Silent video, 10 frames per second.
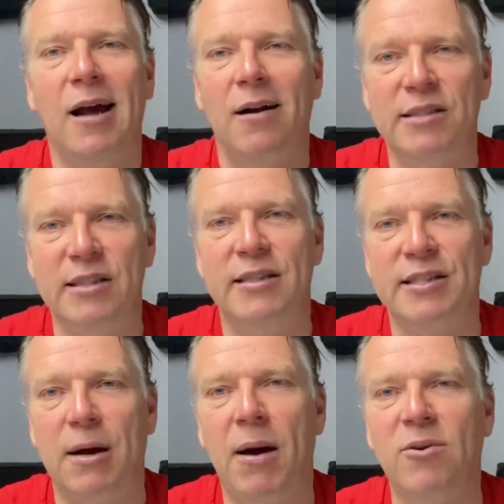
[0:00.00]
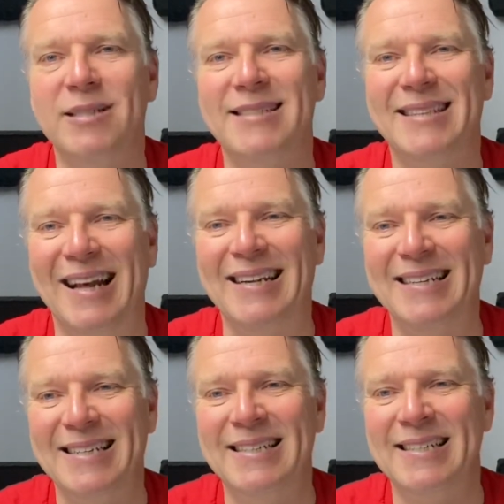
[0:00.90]
Seen some houses that
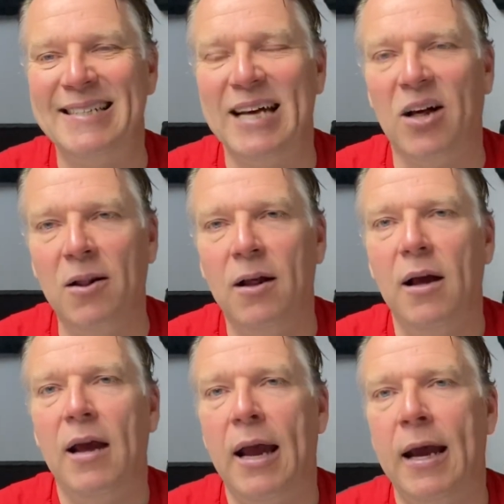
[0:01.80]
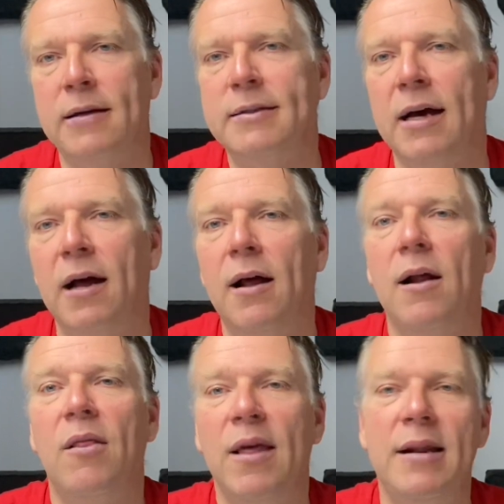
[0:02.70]
didn't sell, and uh,
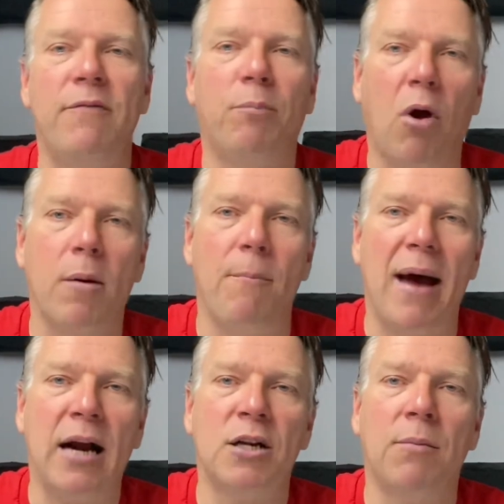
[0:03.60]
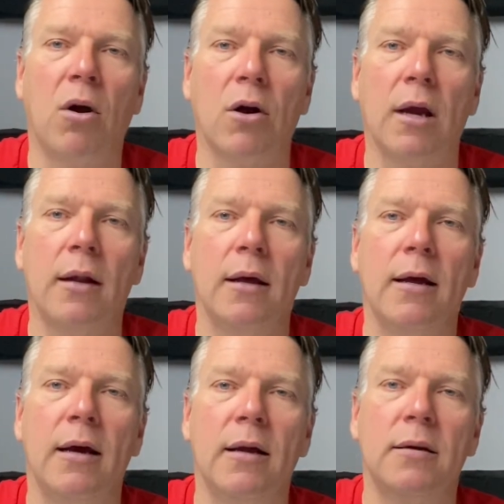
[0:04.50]
then they've brought them back to market
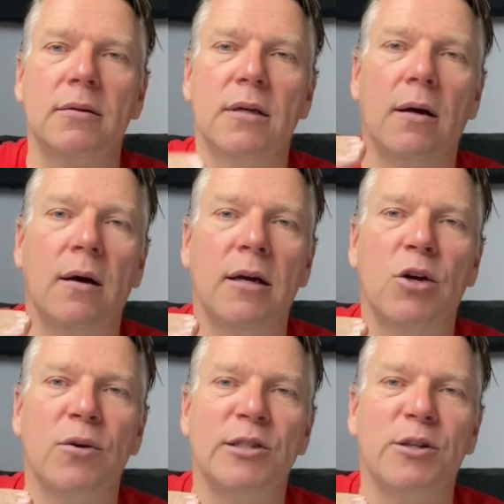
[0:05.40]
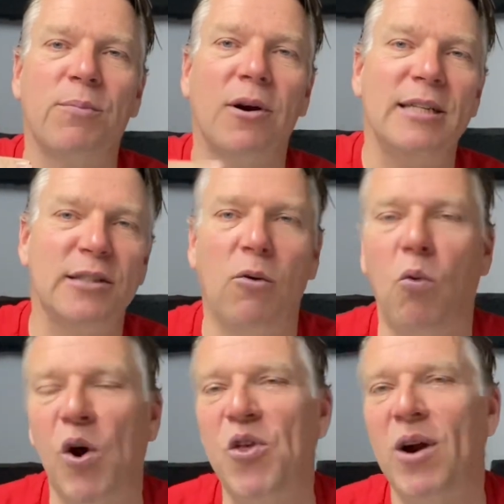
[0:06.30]
and uh, increase the price to
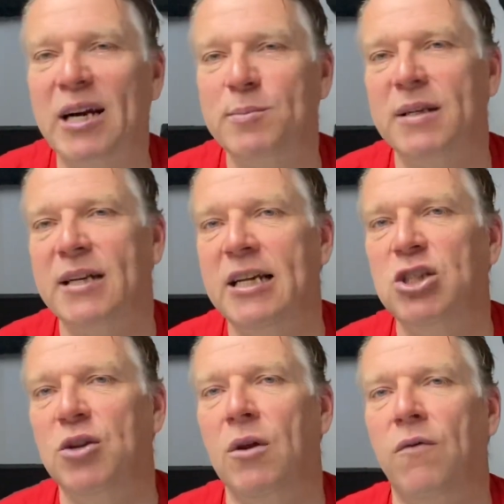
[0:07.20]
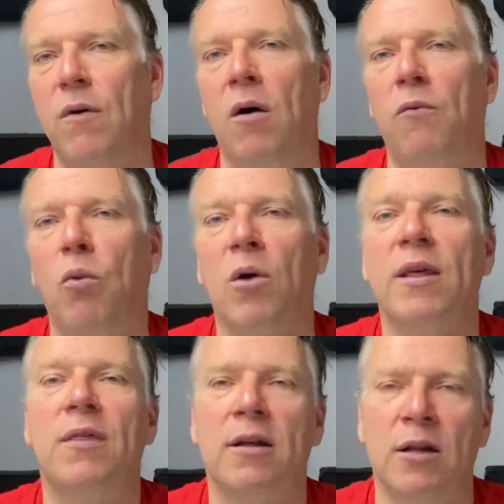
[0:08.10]
where their expectation of, of where they
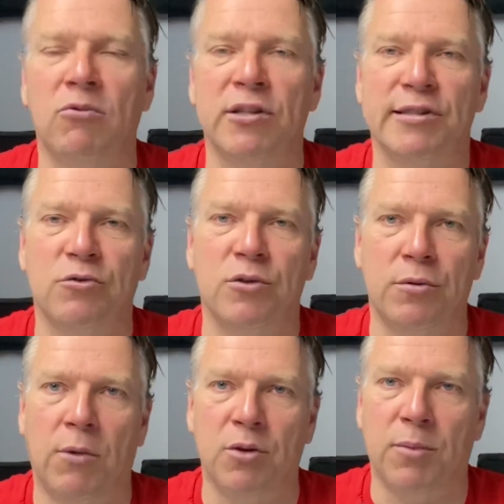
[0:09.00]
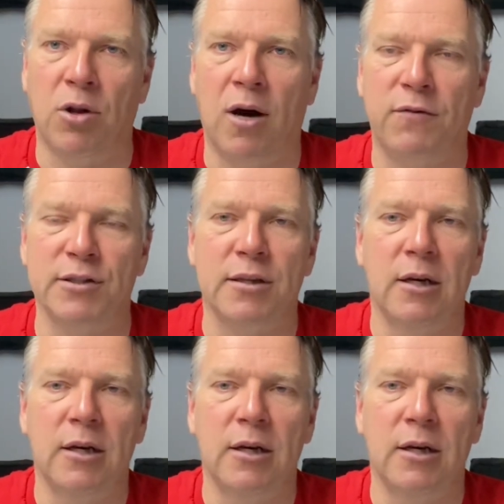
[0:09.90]
think they would have sold in multiple offers.